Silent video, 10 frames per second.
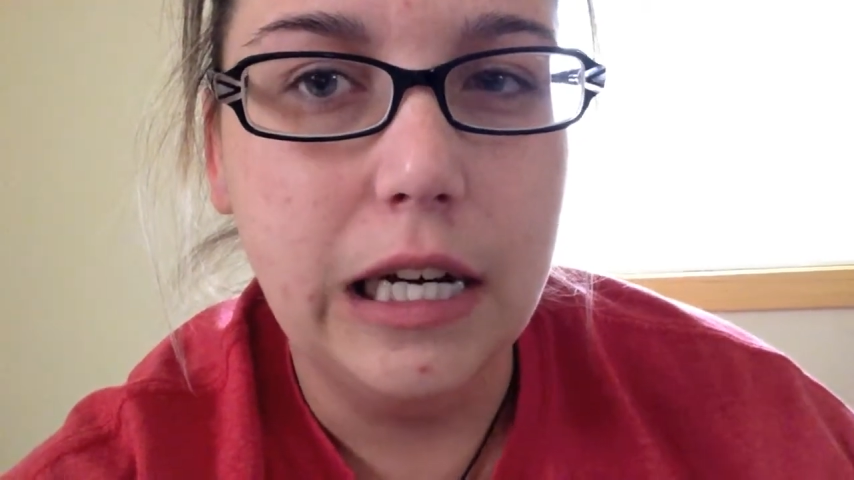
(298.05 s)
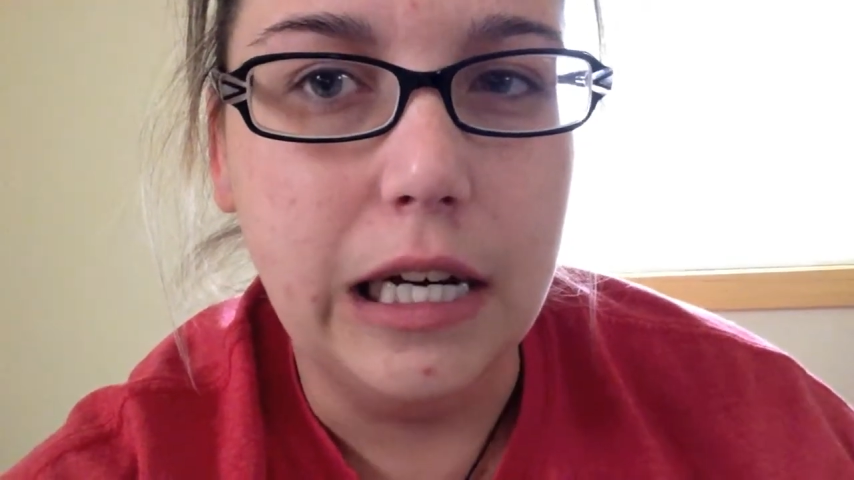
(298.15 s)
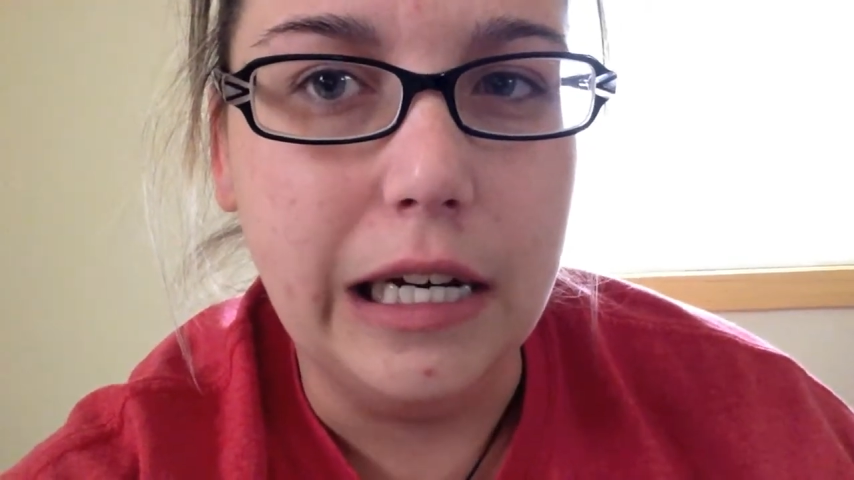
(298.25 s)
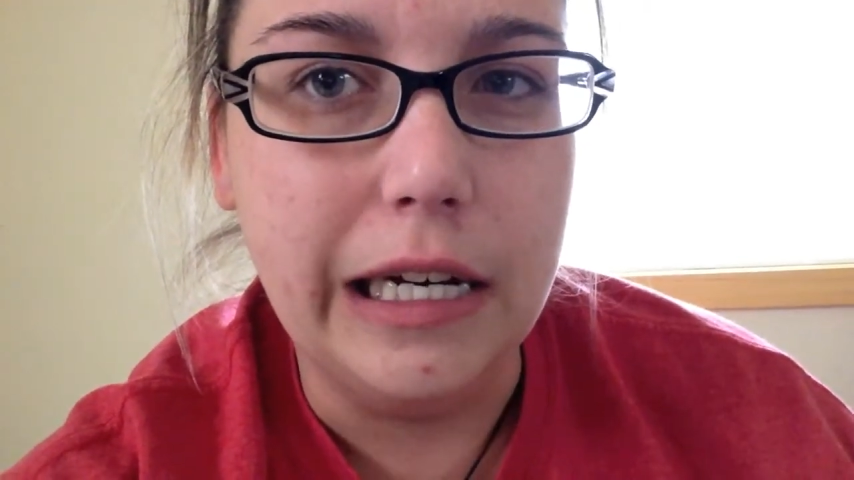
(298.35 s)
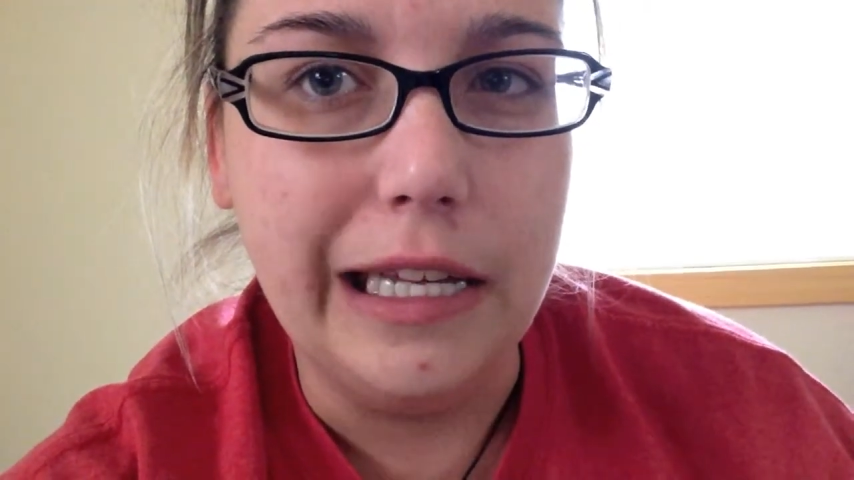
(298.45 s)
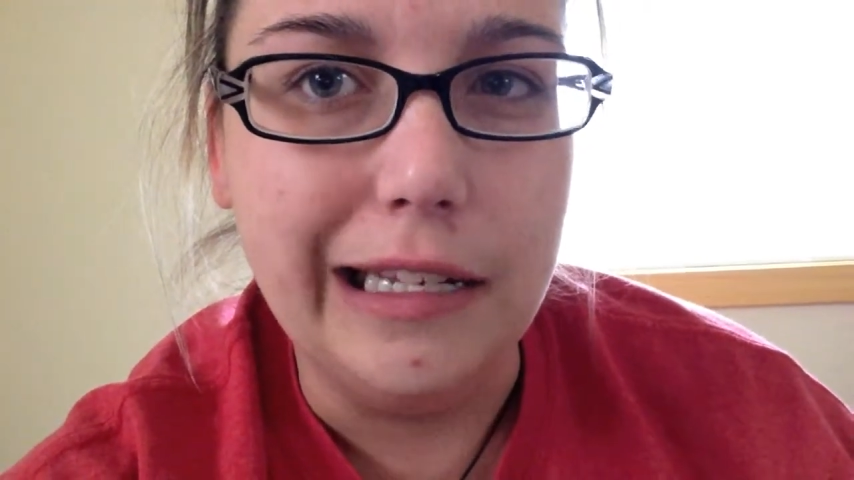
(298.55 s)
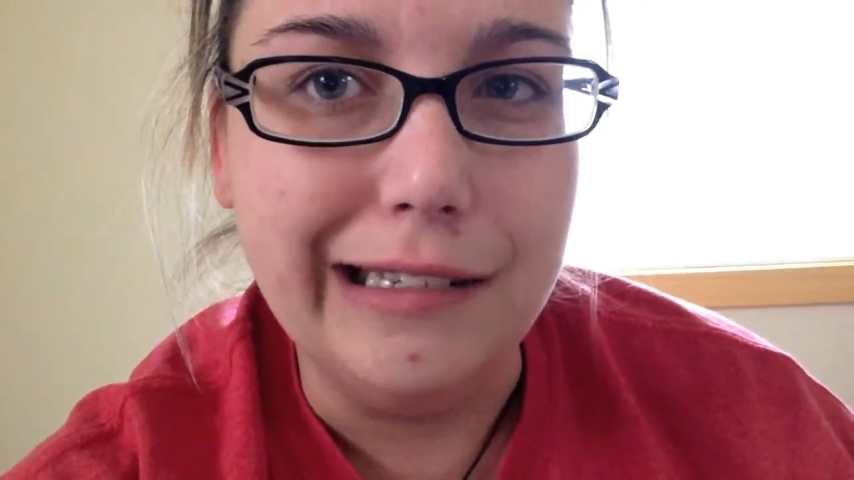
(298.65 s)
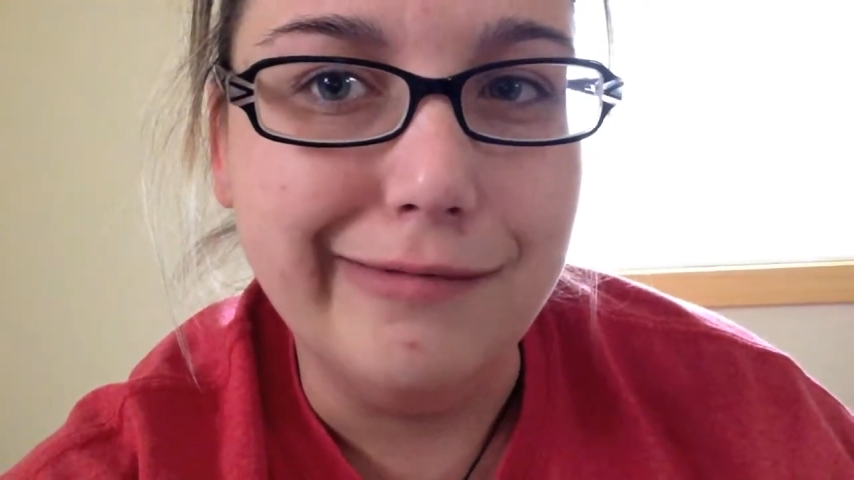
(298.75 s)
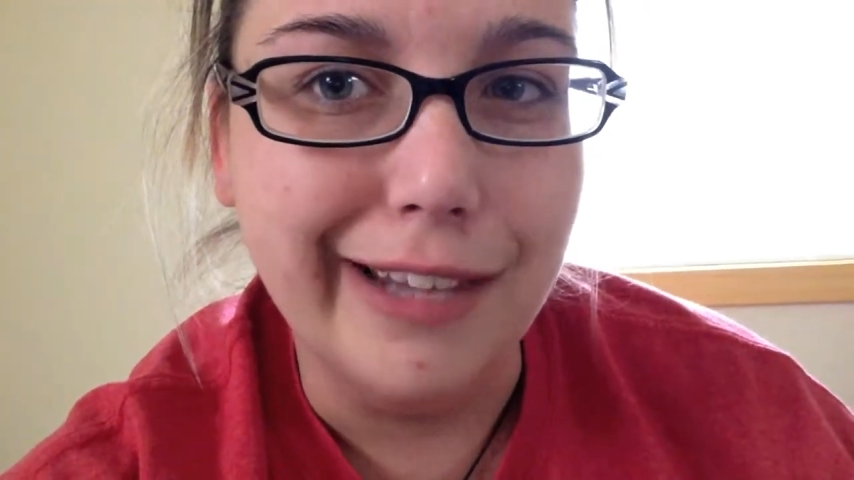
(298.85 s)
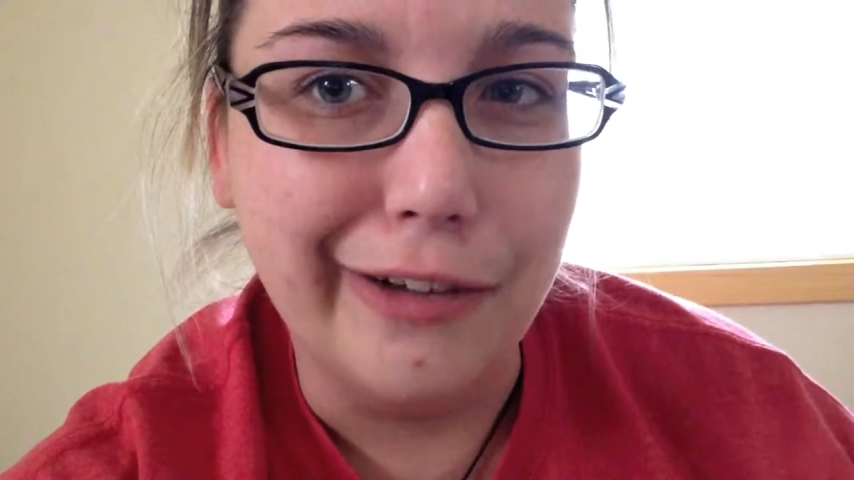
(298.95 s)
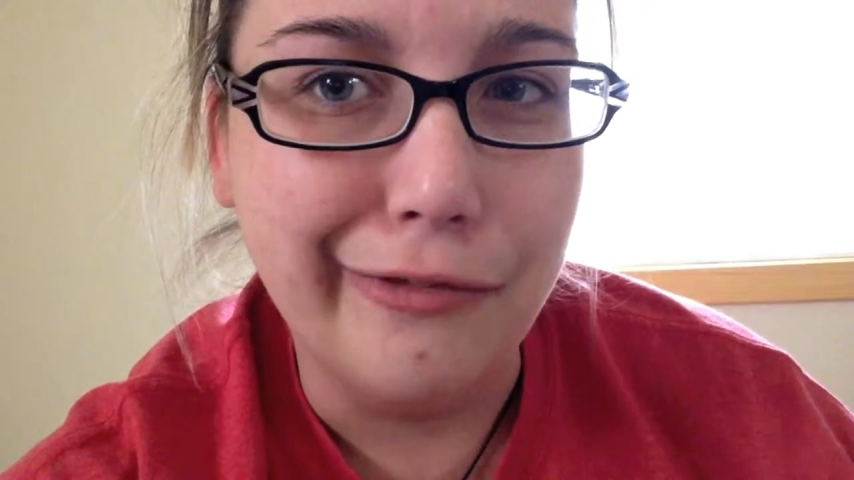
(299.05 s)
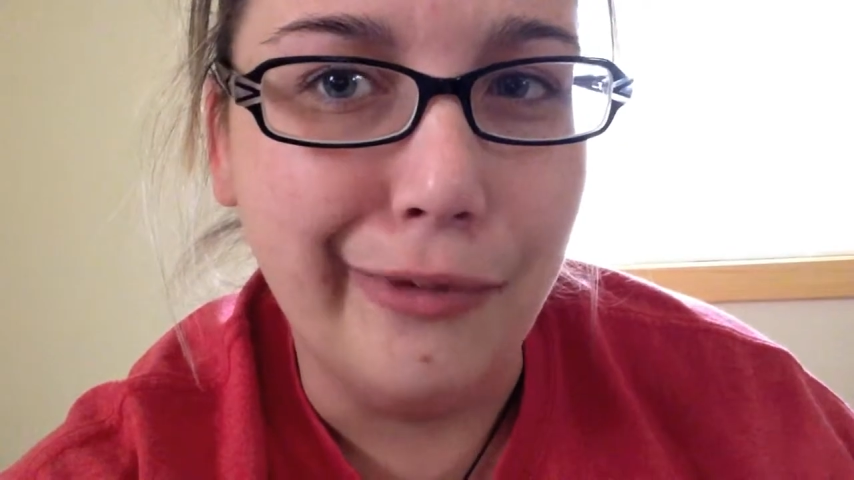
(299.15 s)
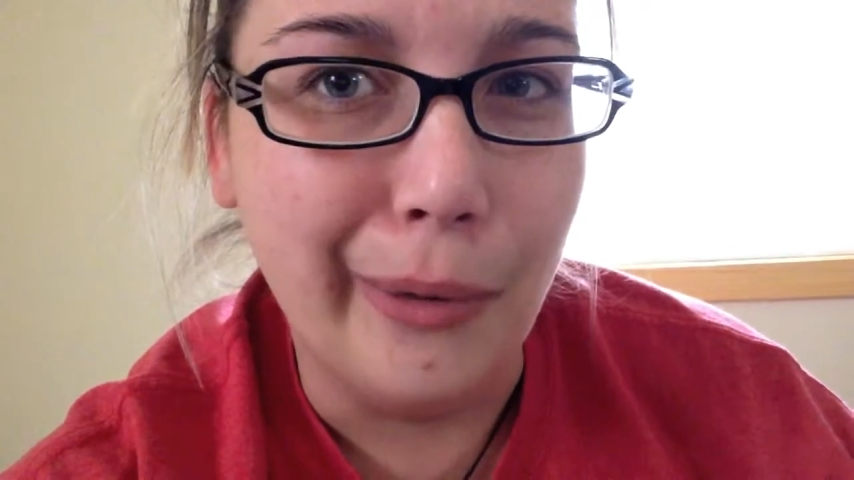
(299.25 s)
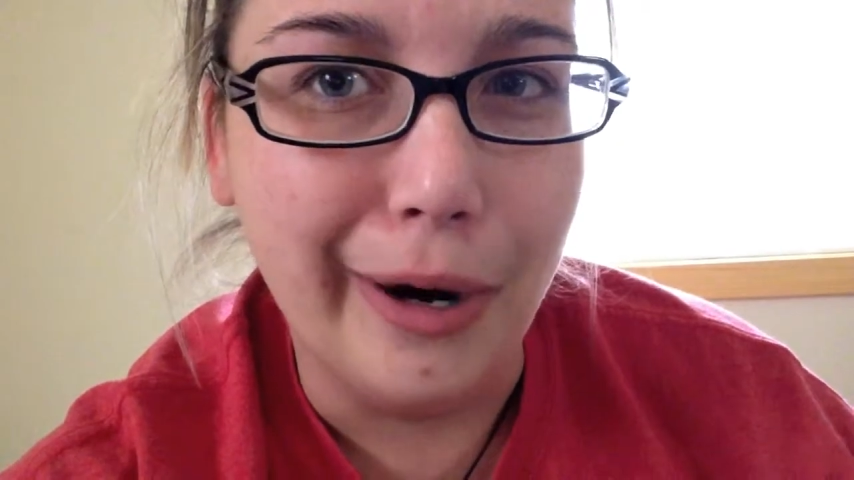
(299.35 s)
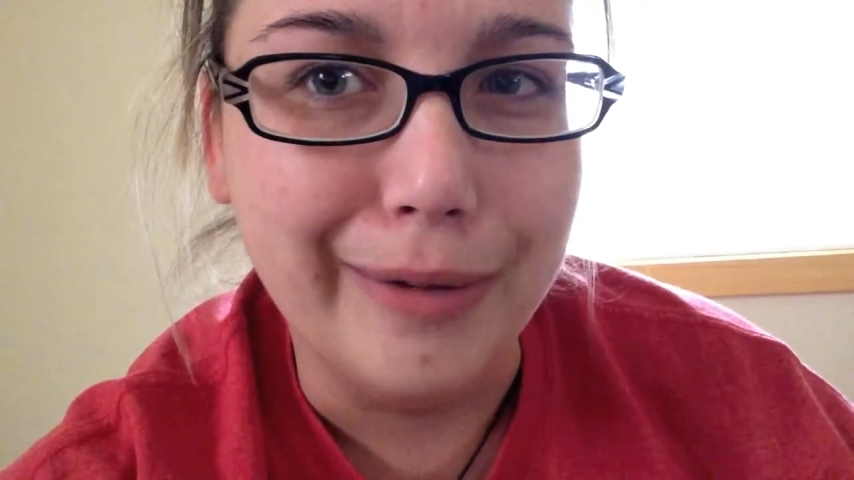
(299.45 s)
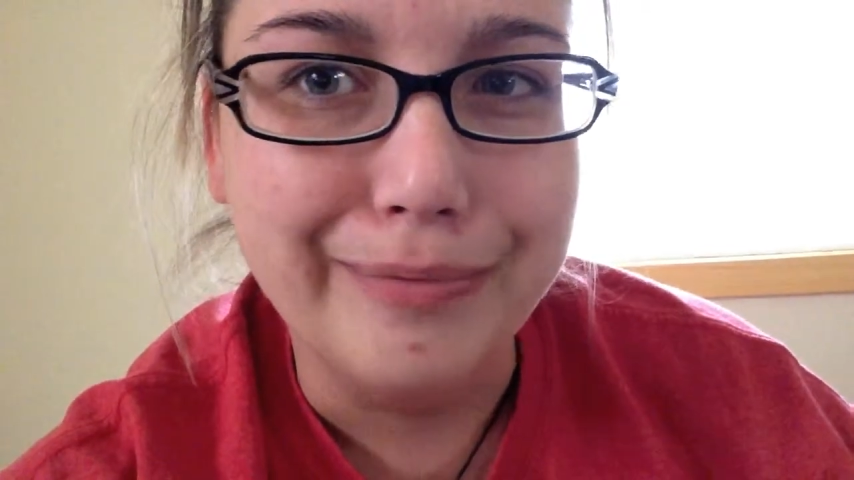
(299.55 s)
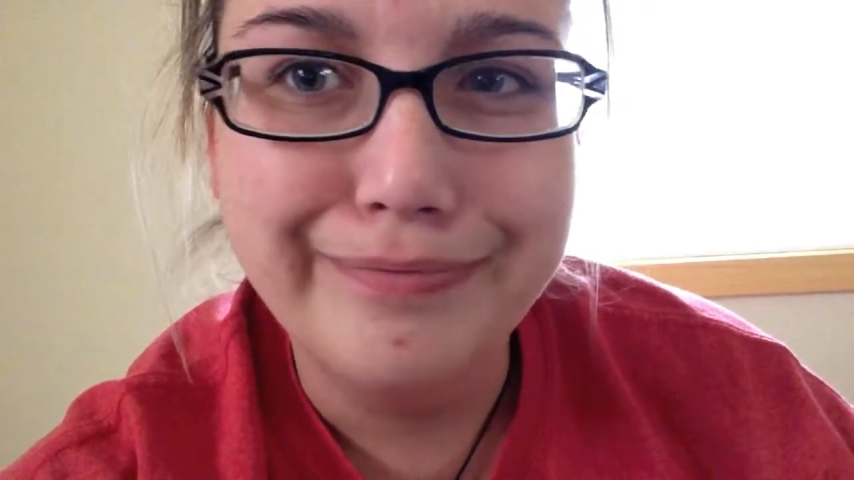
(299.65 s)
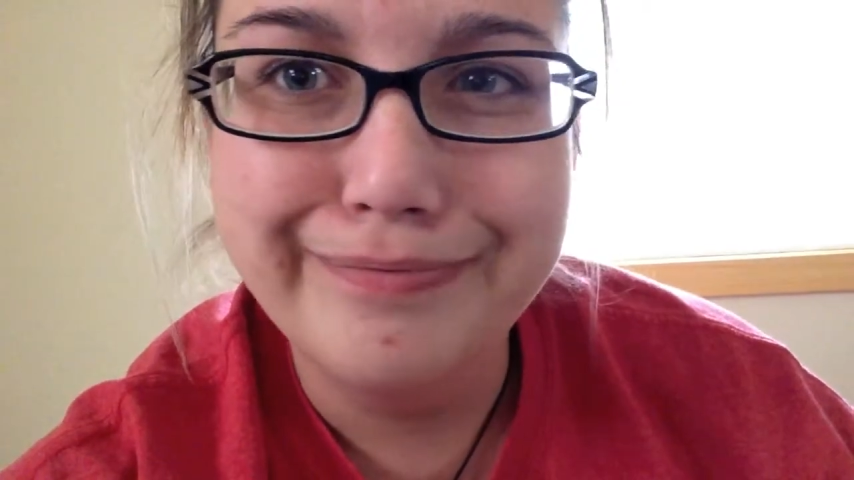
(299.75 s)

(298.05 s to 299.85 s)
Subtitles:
And like 4